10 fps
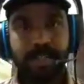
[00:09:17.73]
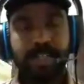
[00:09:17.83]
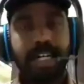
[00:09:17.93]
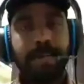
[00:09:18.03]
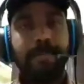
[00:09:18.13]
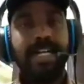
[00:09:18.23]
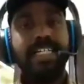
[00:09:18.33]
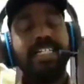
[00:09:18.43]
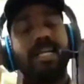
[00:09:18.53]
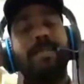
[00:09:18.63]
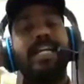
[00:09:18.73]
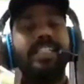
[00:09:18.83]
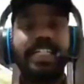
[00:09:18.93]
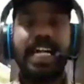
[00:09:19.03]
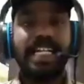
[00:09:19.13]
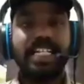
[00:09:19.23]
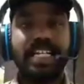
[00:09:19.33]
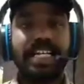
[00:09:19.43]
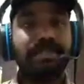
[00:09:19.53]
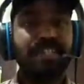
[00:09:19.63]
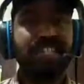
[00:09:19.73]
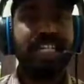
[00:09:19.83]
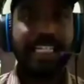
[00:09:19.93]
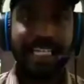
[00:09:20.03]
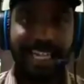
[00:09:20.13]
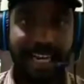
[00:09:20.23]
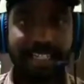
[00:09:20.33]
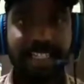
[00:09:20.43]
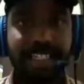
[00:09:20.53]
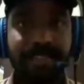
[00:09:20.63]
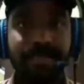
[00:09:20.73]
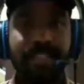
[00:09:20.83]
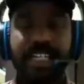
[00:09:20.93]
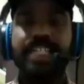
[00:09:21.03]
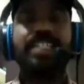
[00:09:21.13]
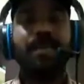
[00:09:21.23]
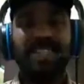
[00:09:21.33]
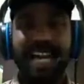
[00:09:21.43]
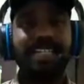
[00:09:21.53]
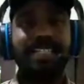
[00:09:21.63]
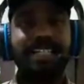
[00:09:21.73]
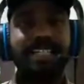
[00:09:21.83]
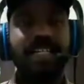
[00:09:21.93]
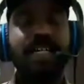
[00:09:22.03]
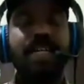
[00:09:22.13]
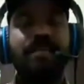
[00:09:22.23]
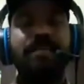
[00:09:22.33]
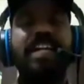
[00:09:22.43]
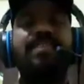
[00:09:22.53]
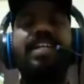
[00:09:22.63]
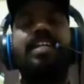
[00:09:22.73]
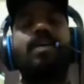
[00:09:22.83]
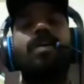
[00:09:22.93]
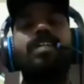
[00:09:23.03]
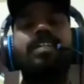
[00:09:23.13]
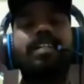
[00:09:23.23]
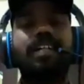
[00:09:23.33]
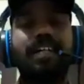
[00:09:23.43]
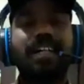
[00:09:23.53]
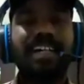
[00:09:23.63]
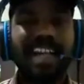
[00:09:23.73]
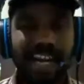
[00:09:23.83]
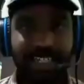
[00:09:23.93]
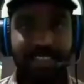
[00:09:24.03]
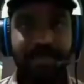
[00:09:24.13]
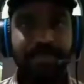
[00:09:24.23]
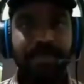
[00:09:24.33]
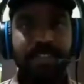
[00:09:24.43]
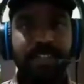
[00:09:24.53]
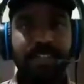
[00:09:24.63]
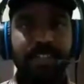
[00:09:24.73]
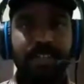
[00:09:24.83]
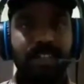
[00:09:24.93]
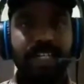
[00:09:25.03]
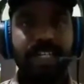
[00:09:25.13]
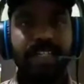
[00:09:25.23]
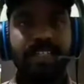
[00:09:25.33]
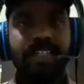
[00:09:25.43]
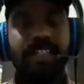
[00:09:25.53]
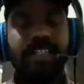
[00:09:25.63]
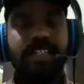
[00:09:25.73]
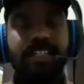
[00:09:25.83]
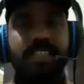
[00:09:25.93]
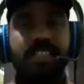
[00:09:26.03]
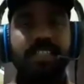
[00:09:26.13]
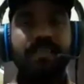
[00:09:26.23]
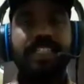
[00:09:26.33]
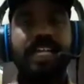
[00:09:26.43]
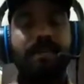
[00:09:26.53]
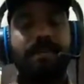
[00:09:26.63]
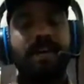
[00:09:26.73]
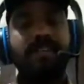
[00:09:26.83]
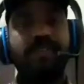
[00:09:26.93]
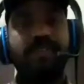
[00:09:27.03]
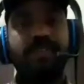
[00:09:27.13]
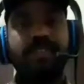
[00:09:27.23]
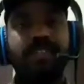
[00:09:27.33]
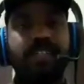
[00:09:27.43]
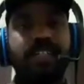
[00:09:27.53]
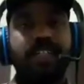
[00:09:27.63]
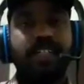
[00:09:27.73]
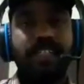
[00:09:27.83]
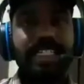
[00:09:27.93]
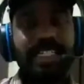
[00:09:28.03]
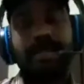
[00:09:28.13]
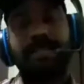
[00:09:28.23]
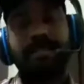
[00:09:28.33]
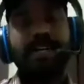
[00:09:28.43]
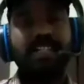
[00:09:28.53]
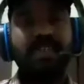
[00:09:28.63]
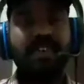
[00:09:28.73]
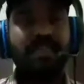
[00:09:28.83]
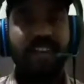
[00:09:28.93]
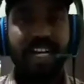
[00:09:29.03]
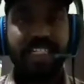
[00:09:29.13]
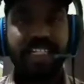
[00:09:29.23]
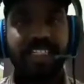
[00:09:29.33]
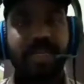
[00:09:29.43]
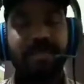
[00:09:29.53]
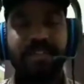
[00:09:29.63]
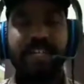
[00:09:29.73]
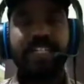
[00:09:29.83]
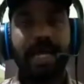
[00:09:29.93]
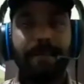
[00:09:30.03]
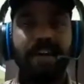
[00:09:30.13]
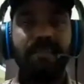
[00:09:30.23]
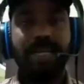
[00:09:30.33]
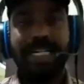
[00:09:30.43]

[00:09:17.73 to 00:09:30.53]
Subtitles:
Okay, but in some another condition, especially in the cancer, in some cancers, blood will not clot. Okay, so with the help of this symptom also we will find that some different type of